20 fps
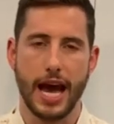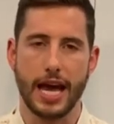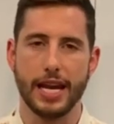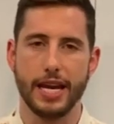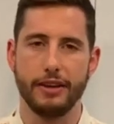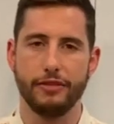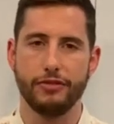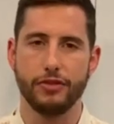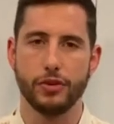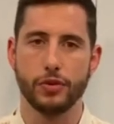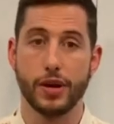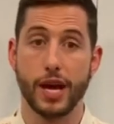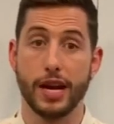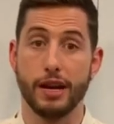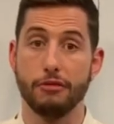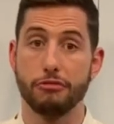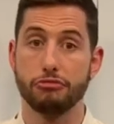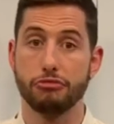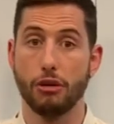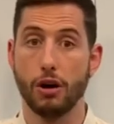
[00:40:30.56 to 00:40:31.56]
And if you
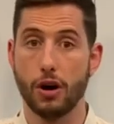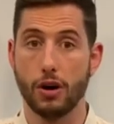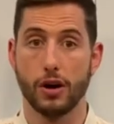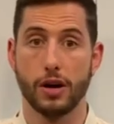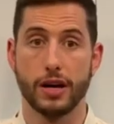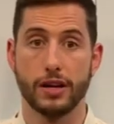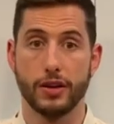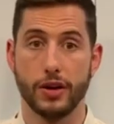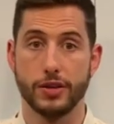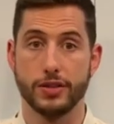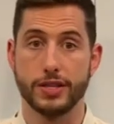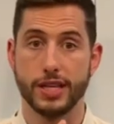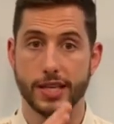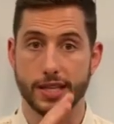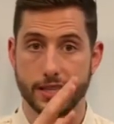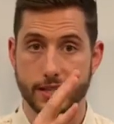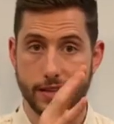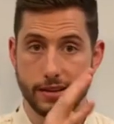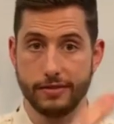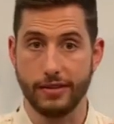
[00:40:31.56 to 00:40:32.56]
get it wrong and those
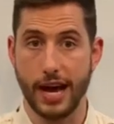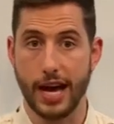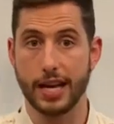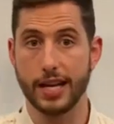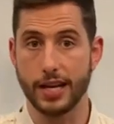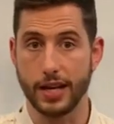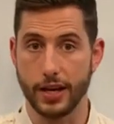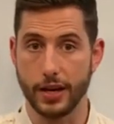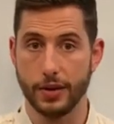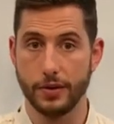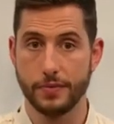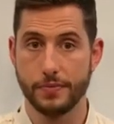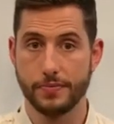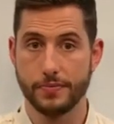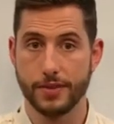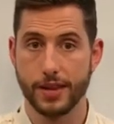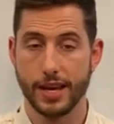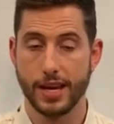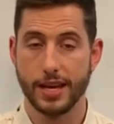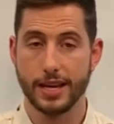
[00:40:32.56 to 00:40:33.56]
things devalue,
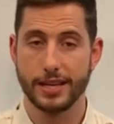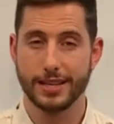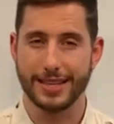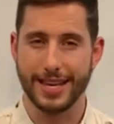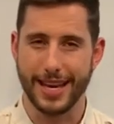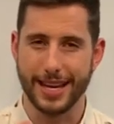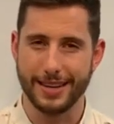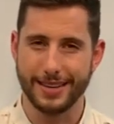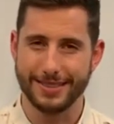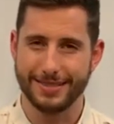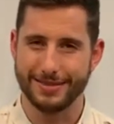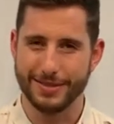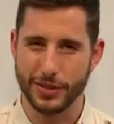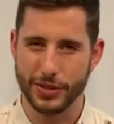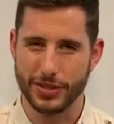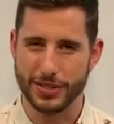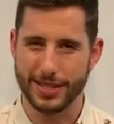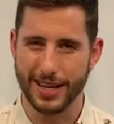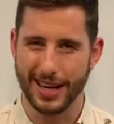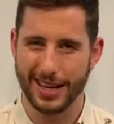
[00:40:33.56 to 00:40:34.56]
then
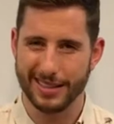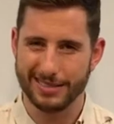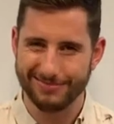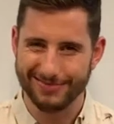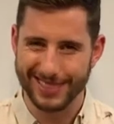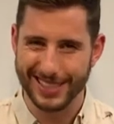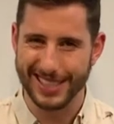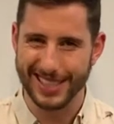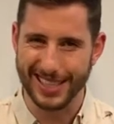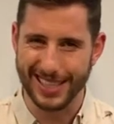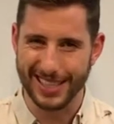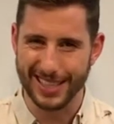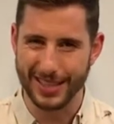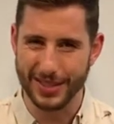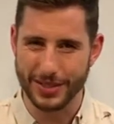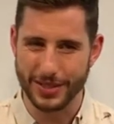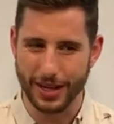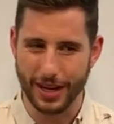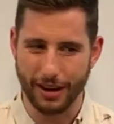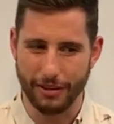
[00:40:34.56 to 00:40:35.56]
you're stuck. You kind of
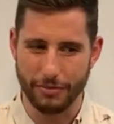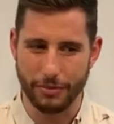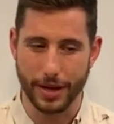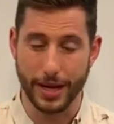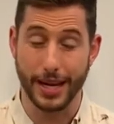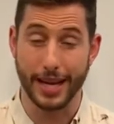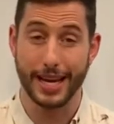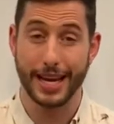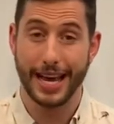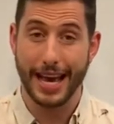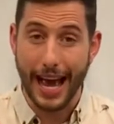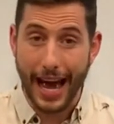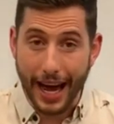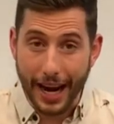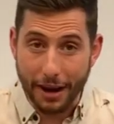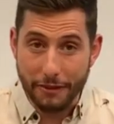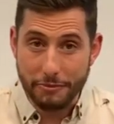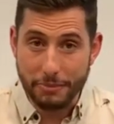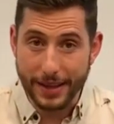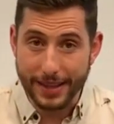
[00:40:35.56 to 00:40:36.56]
lose a lot of money.
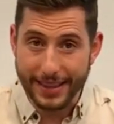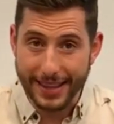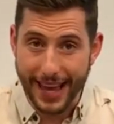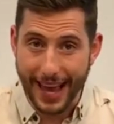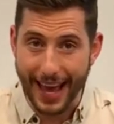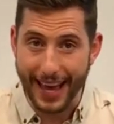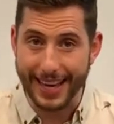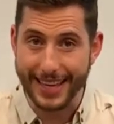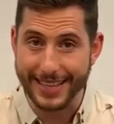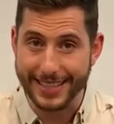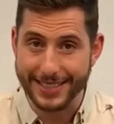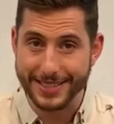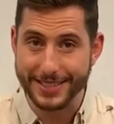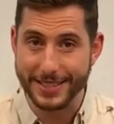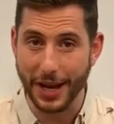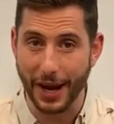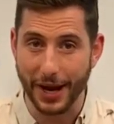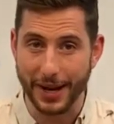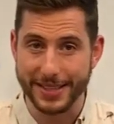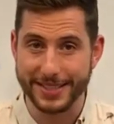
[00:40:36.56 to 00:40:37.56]
And I've been there. It
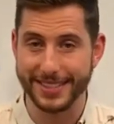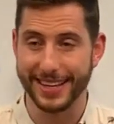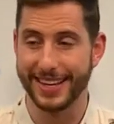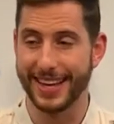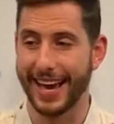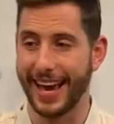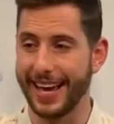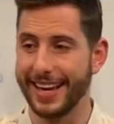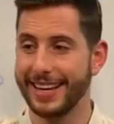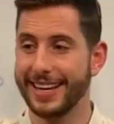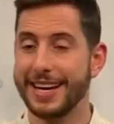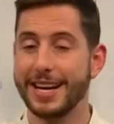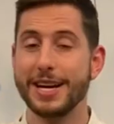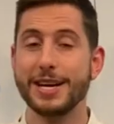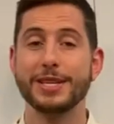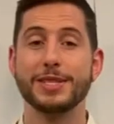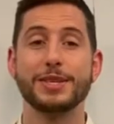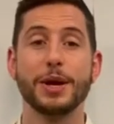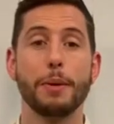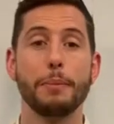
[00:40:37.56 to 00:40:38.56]
sucks, okay?
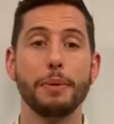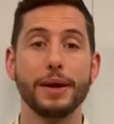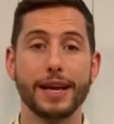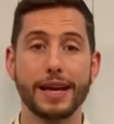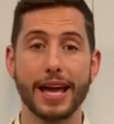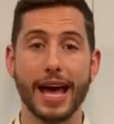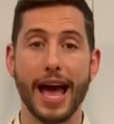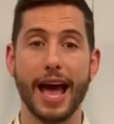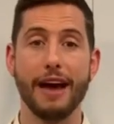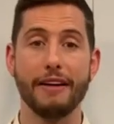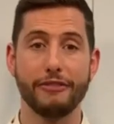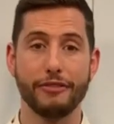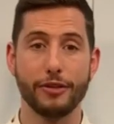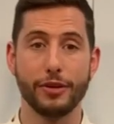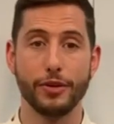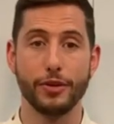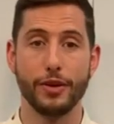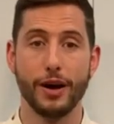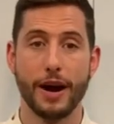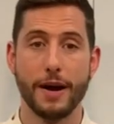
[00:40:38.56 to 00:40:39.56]
So be
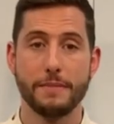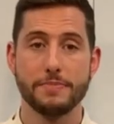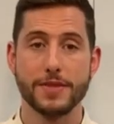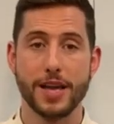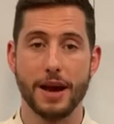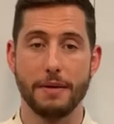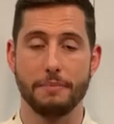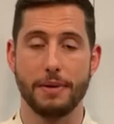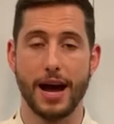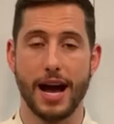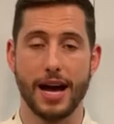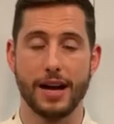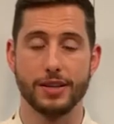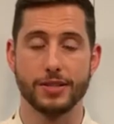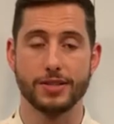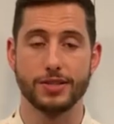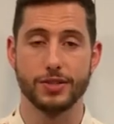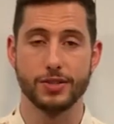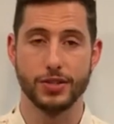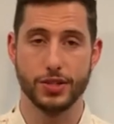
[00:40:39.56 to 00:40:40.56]
careful
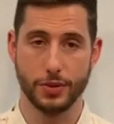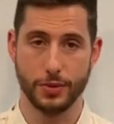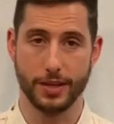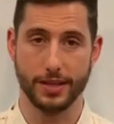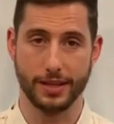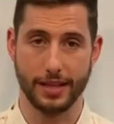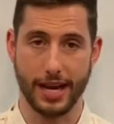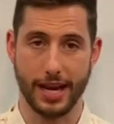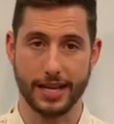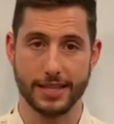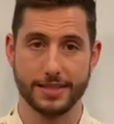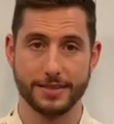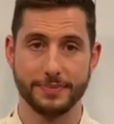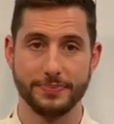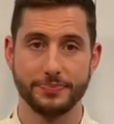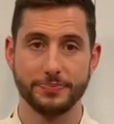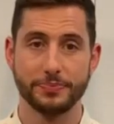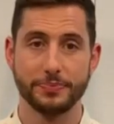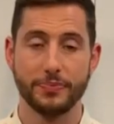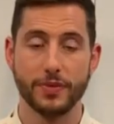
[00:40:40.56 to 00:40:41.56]
about doing that.
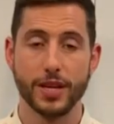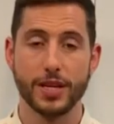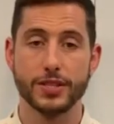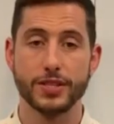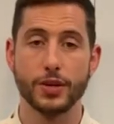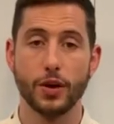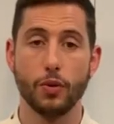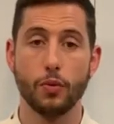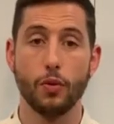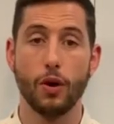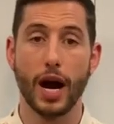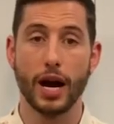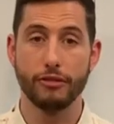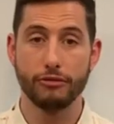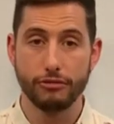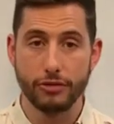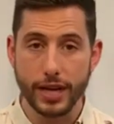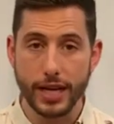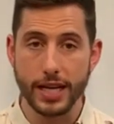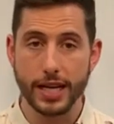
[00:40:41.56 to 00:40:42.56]
So why
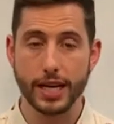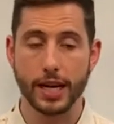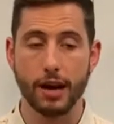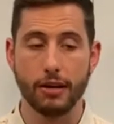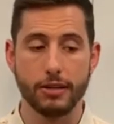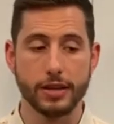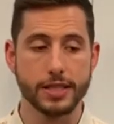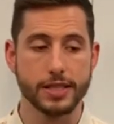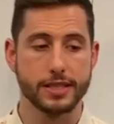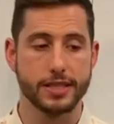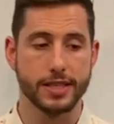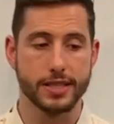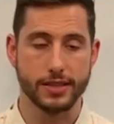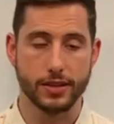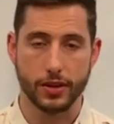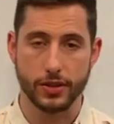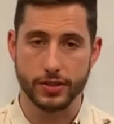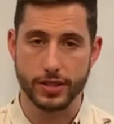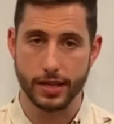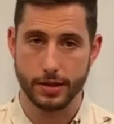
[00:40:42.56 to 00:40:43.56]
really encourages
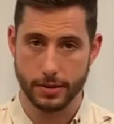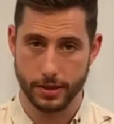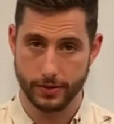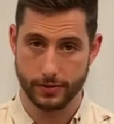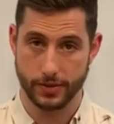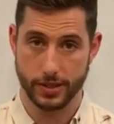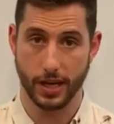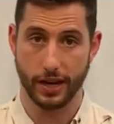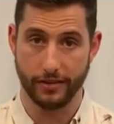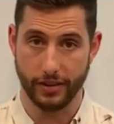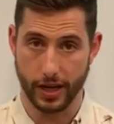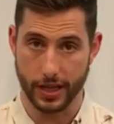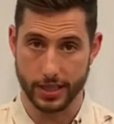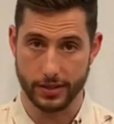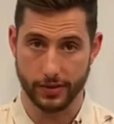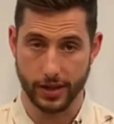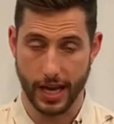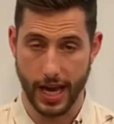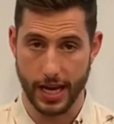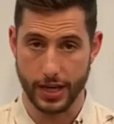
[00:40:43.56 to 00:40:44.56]
this concept of
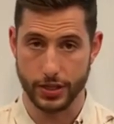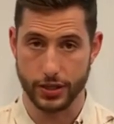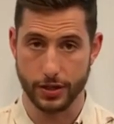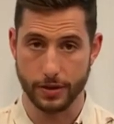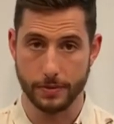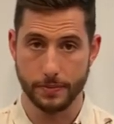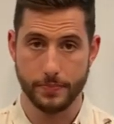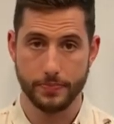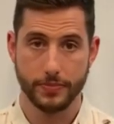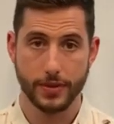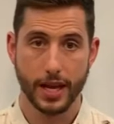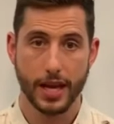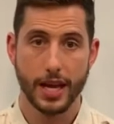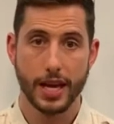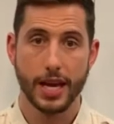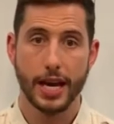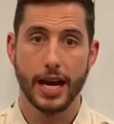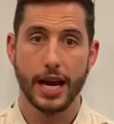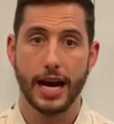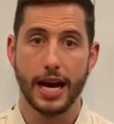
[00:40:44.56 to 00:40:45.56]
diversification.
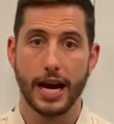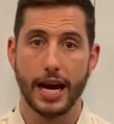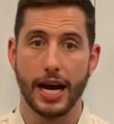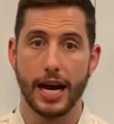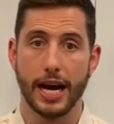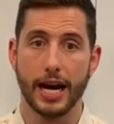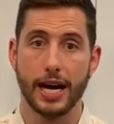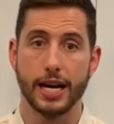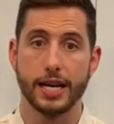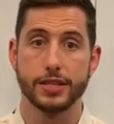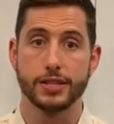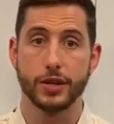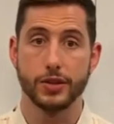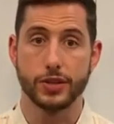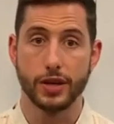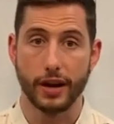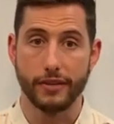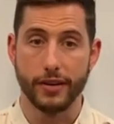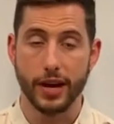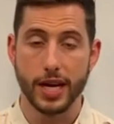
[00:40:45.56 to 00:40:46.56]
Uh,
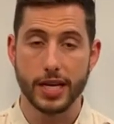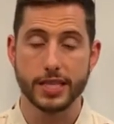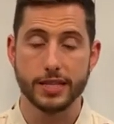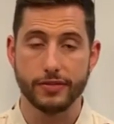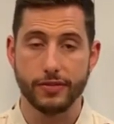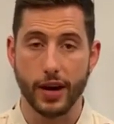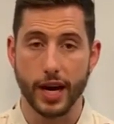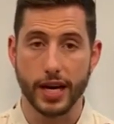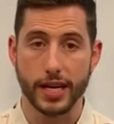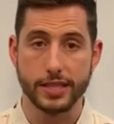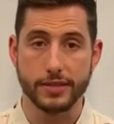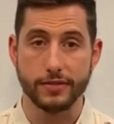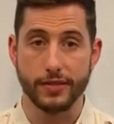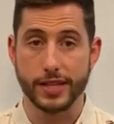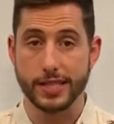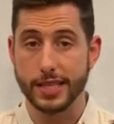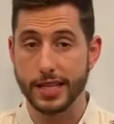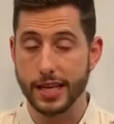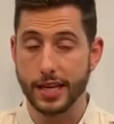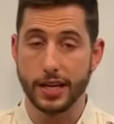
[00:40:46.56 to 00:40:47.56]
so diversifying is
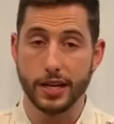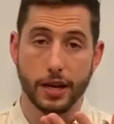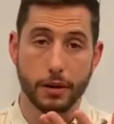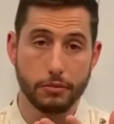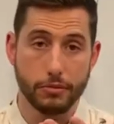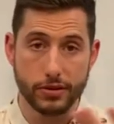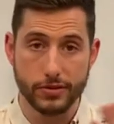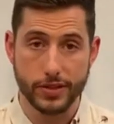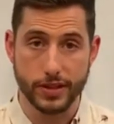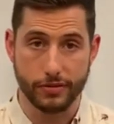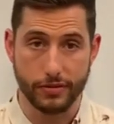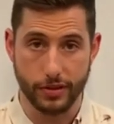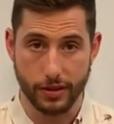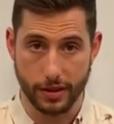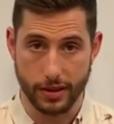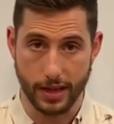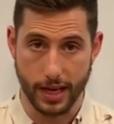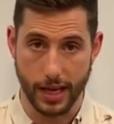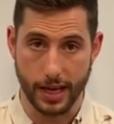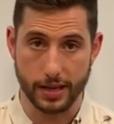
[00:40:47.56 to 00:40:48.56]
investing in a number of
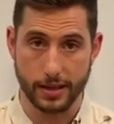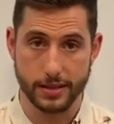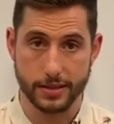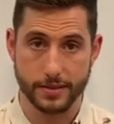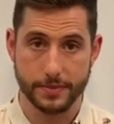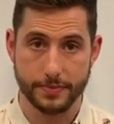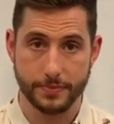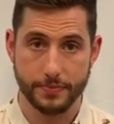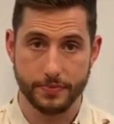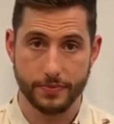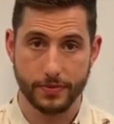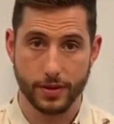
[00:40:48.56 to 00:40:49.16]
different things,